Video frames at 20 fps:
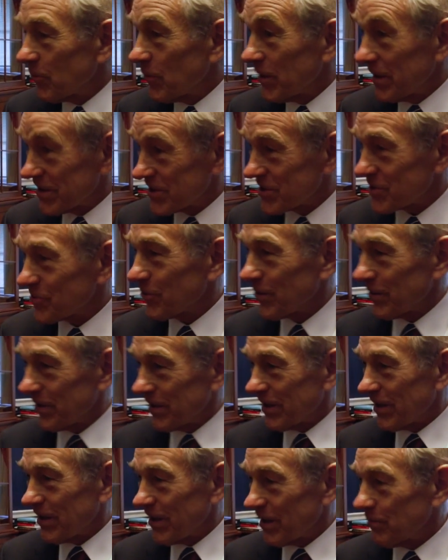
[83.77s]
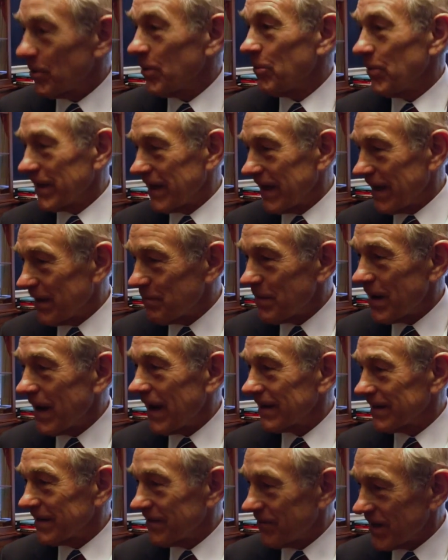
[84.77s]
We distort the economy. We get
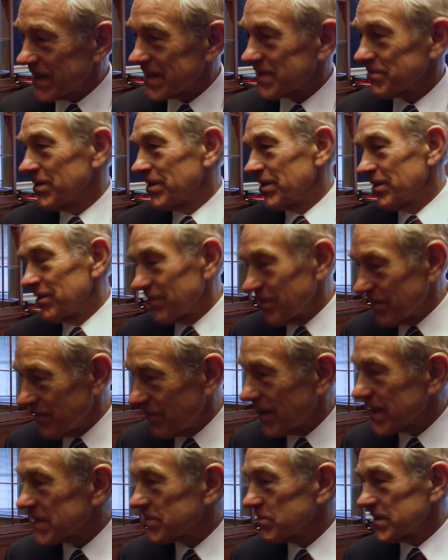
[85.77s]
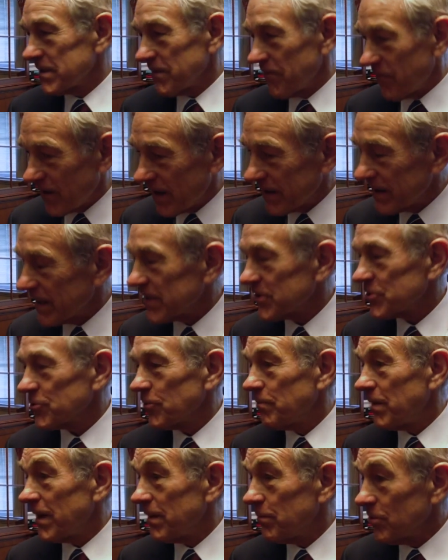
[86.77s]
malinvestment, overinvestment, the
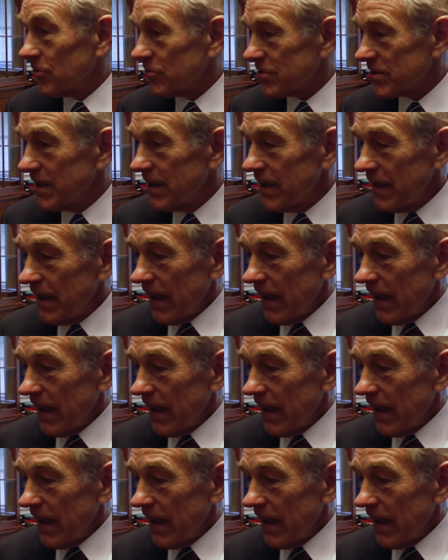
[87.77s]
financial bubbles.